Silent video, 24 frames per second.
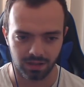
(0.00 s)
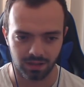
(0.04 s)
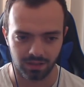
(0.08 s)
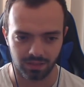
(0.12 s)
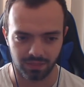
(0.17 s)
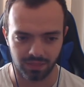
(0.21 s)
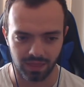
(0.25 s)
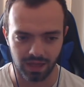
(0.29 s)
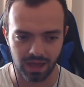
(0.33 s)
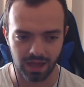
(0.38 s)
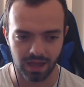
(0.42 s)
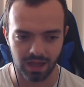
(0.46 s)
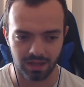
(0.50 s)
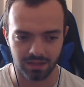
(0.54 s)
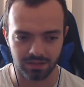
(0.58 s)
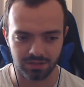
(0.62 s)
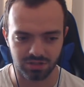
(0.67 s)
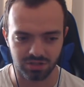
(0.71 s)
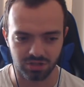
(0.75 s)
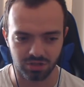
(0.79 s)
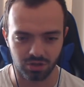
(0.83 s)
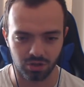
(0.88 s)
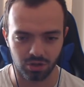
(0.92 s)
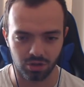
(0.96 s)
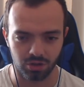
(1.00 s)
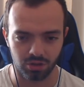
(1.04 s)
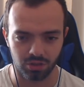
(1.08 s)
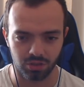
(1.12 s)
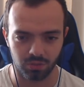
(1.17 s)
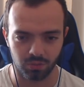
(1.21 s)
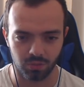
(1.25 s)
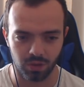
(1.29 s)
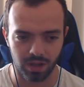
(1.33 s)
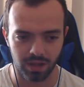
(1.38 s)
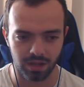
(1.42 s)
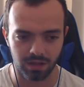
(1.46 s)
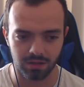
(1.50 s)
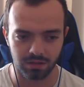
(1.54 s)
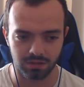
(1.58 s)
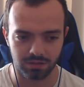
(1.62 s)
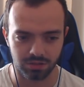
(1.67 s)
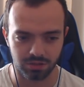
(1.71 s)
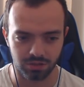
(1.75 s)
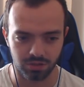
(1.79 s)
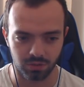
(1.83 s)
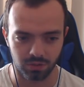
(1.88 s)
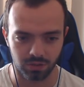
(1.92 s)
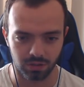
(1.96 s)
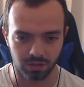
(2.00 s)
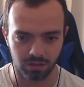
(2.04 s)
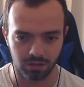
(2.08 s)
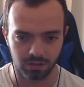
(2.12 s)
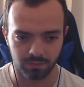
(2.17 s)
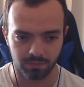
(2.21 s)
that is not the way to do it.